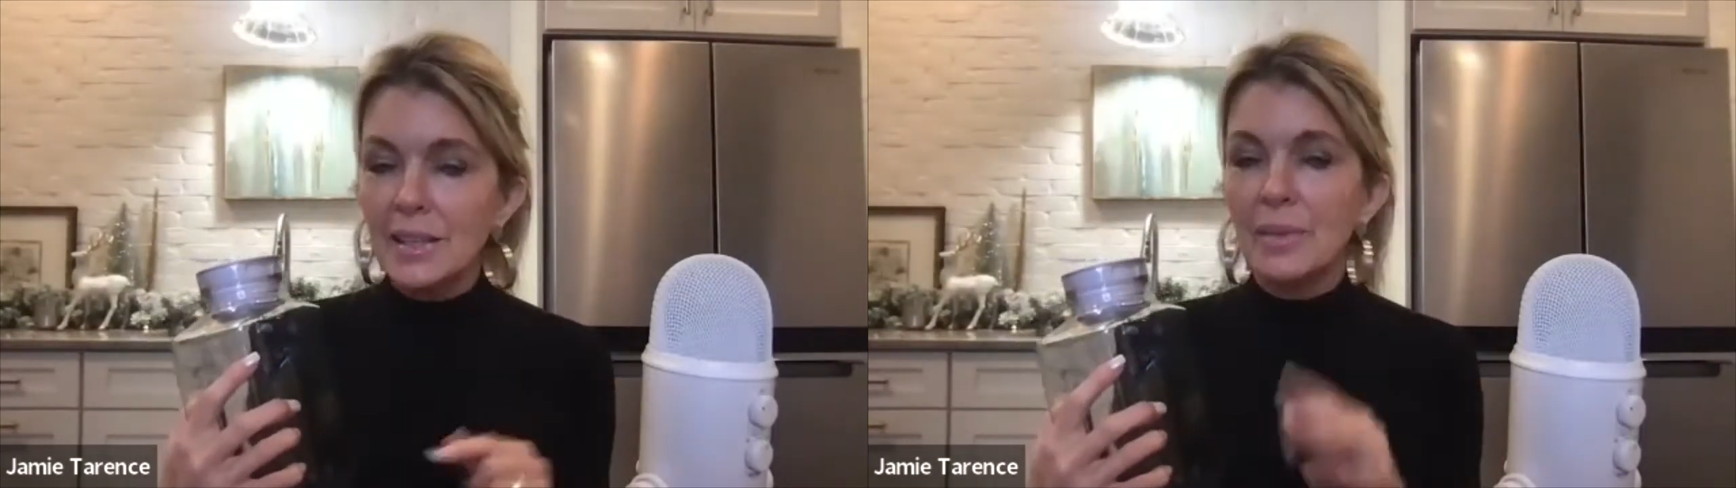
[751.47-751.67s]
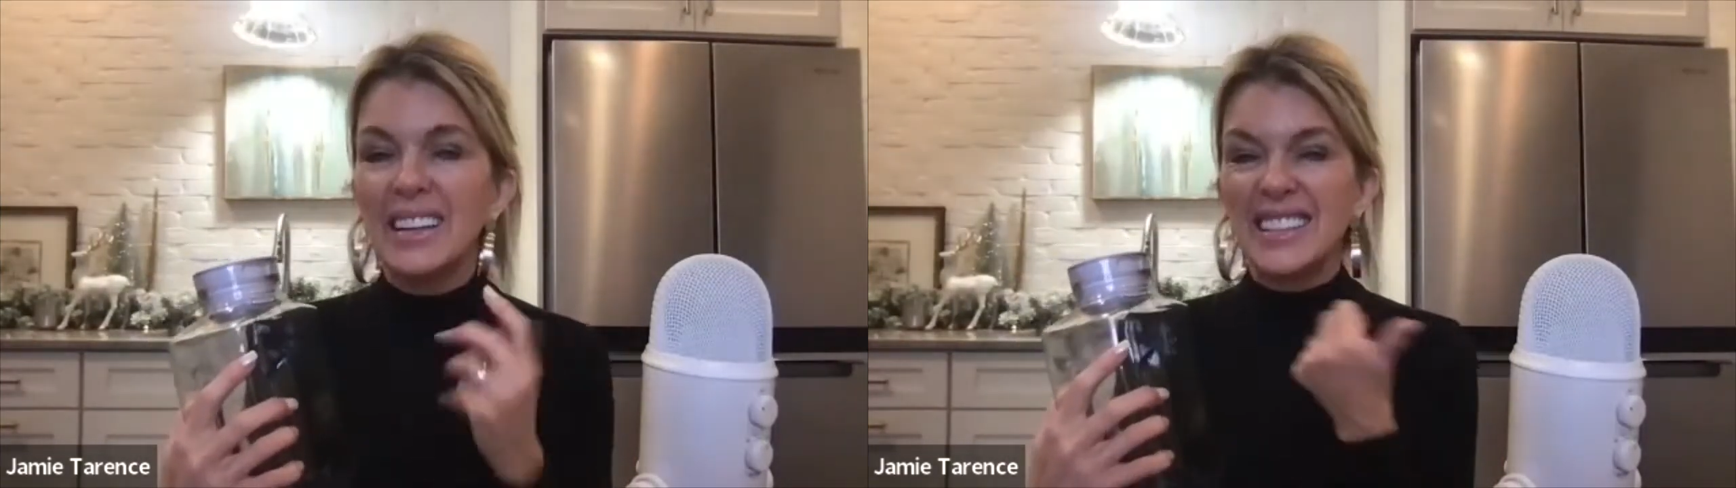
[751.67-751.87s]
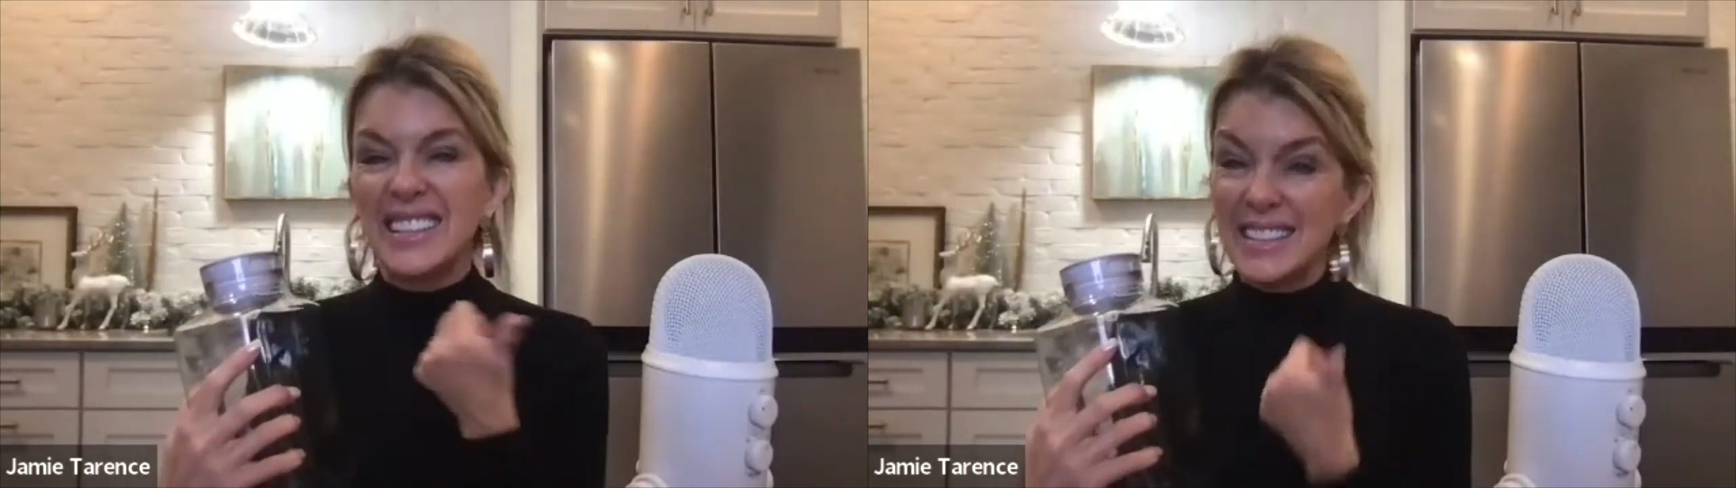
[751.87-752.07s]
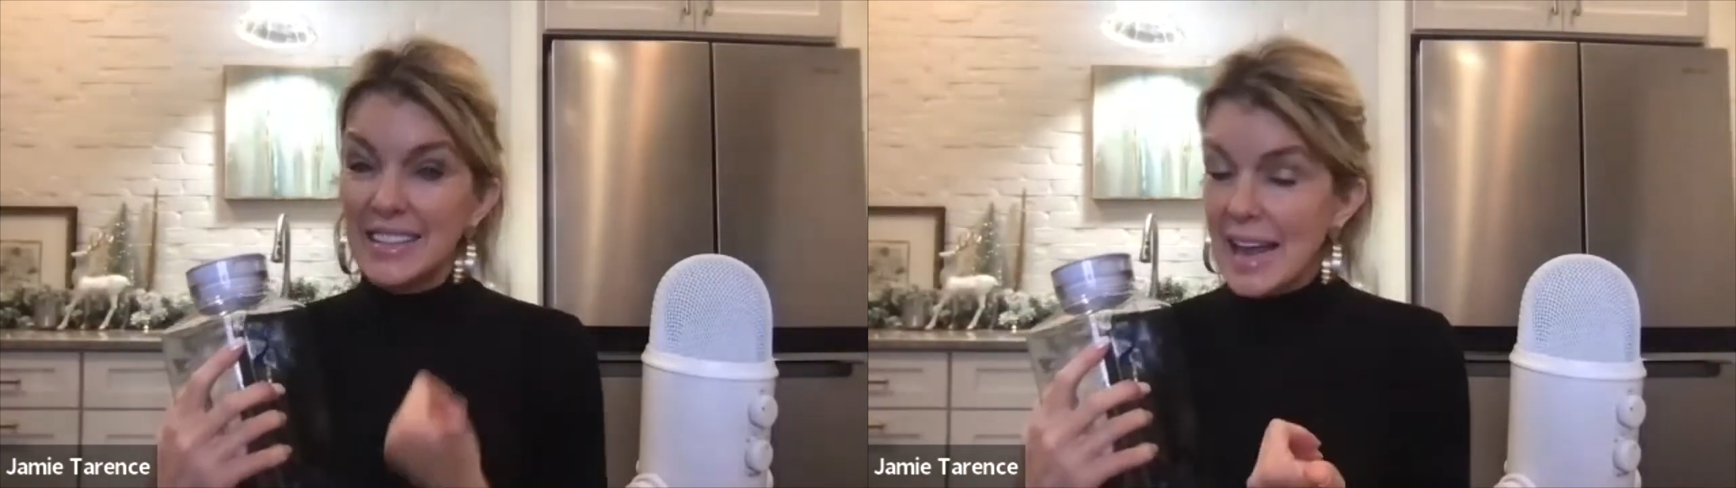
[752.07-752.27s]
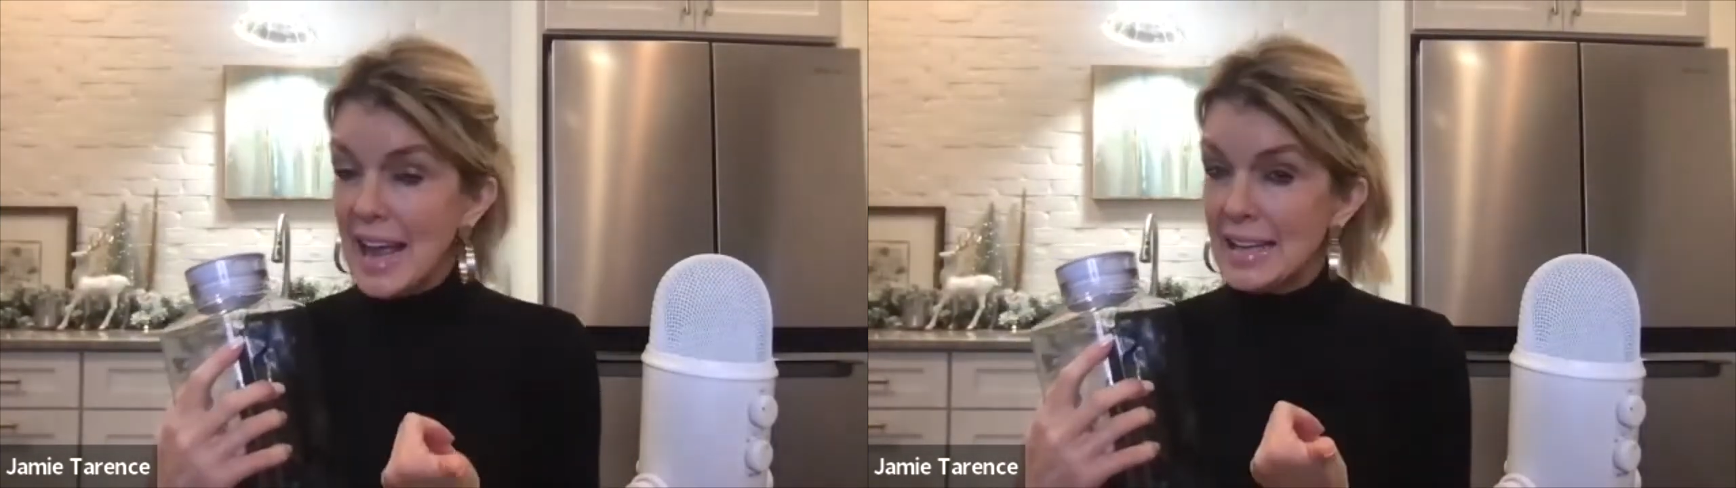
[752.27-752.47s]
because it
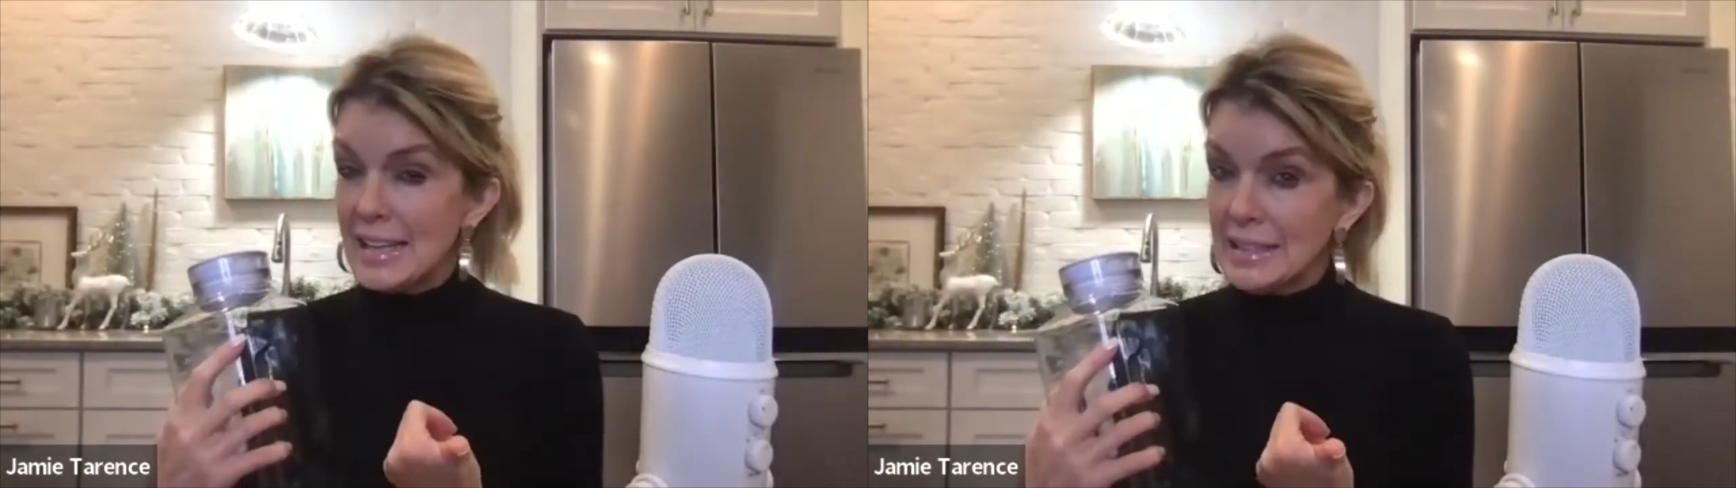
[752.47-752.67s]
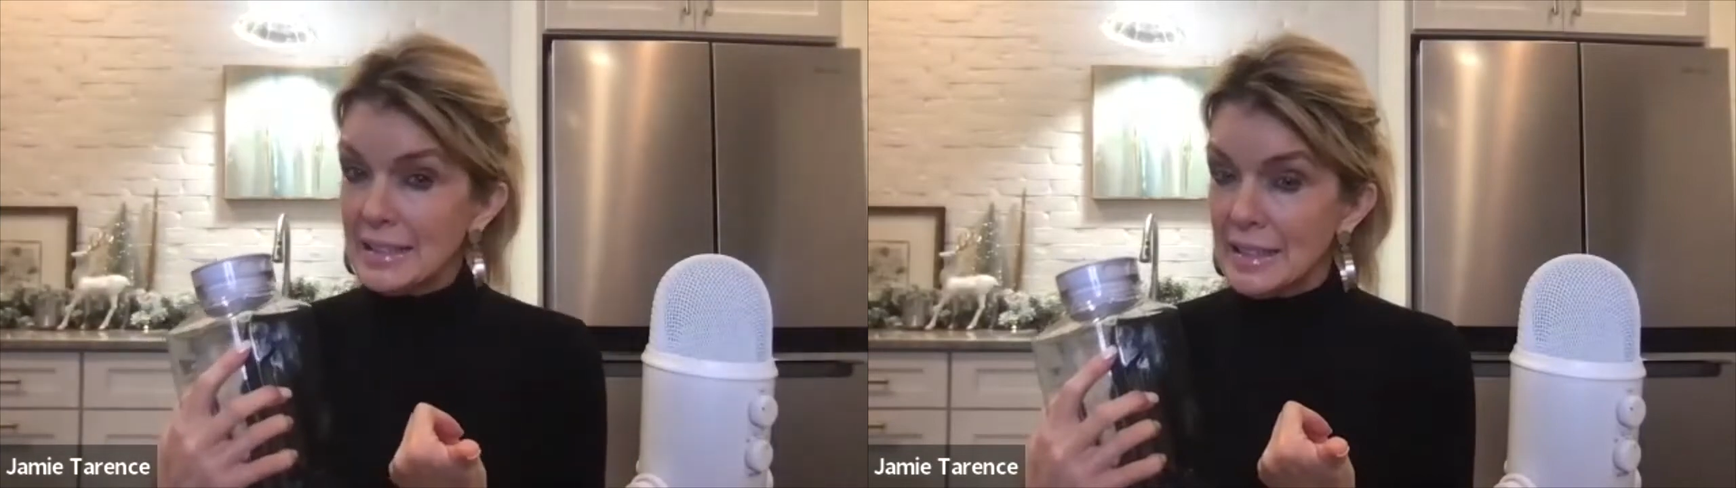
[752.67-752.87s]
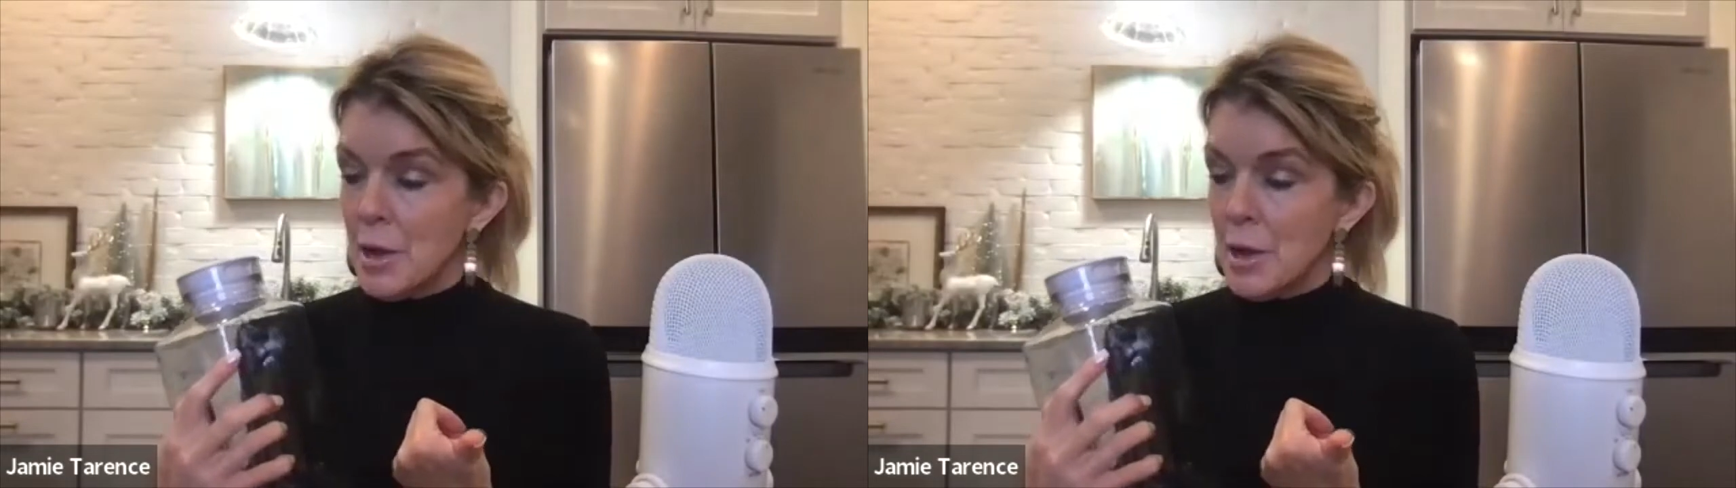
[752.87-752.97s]
stains.